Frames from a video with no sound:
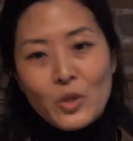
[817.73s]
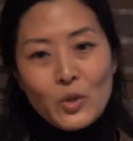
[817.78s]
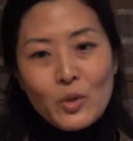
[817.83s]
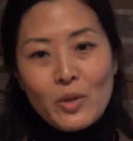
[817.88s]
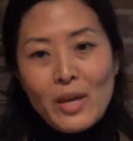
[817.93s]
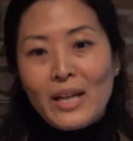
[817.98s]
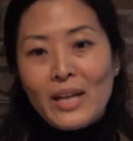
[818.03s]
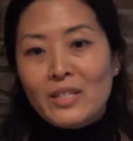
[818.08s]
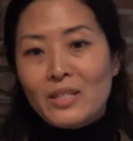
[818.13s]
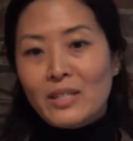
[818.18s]

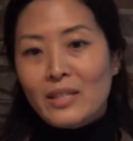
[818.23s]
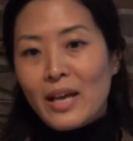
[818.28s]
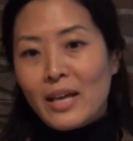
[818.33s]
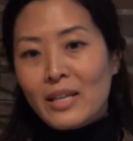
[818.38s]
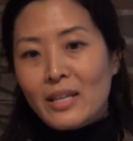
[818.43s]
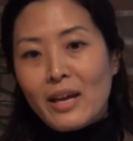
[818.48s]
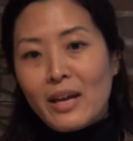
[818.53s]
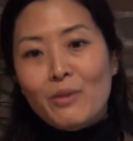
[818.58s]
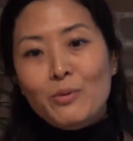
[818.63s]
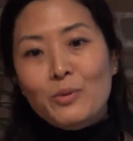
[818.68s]
So
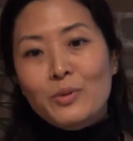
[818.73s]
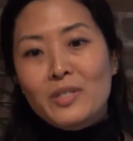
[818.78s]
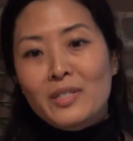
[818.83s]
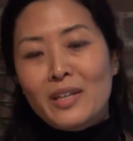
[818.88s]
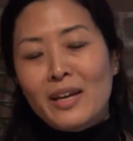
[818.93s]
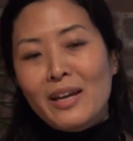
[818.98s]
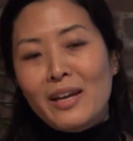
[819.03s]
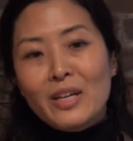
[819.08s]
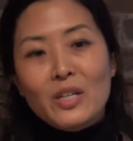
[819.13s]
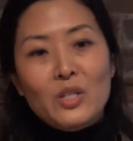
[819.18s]
that I would
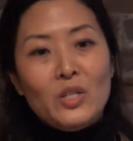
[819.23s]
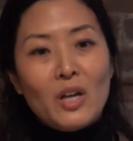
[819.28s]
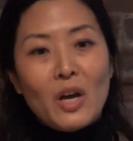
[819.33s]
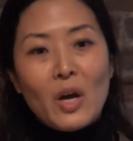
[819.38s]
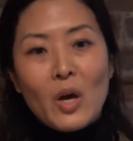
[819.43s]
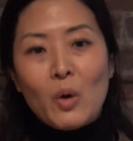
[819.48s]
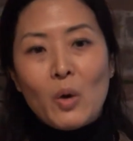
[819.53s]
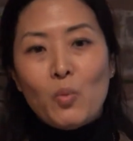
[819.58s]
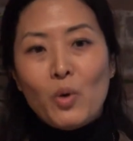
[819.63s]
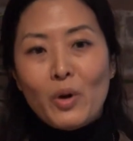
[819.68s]
say is
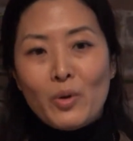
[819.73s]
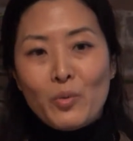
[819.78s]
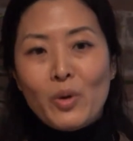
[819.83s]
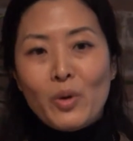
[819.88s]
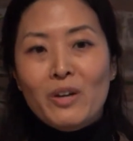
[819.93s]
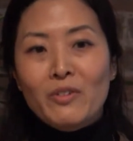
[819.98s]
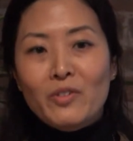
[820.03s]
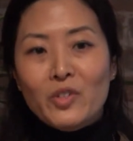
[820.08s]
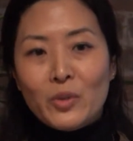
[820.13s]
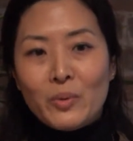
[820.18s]

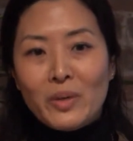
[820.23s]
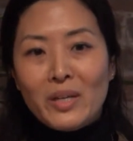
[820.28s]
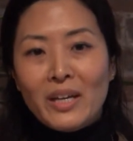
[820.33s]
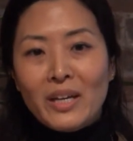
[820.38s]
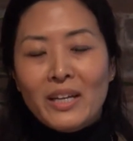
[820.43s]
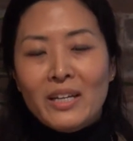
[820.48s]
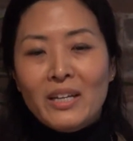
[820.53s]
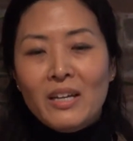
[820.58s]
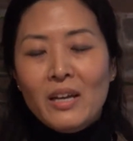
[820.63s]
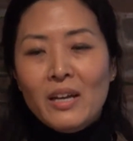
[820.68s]
one way of
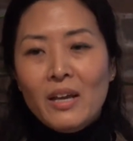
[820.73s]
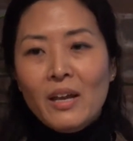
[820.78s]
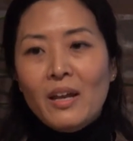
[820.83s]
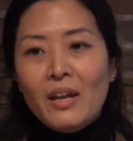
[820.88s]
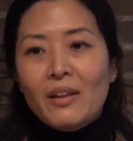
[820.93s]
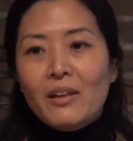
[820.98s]
doing it.